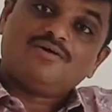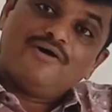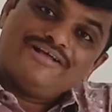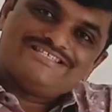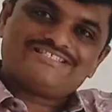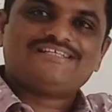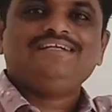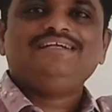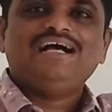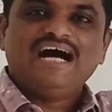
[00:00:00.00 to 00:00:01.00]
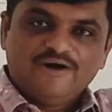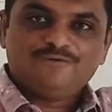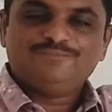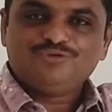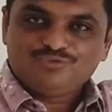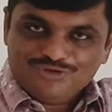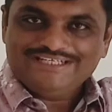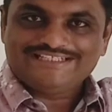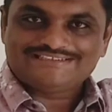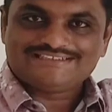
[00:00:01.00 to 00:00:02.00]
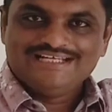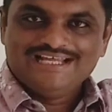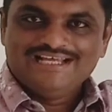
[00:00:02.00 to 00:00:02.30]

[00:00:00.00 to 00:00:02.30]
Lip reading: constant output voltage.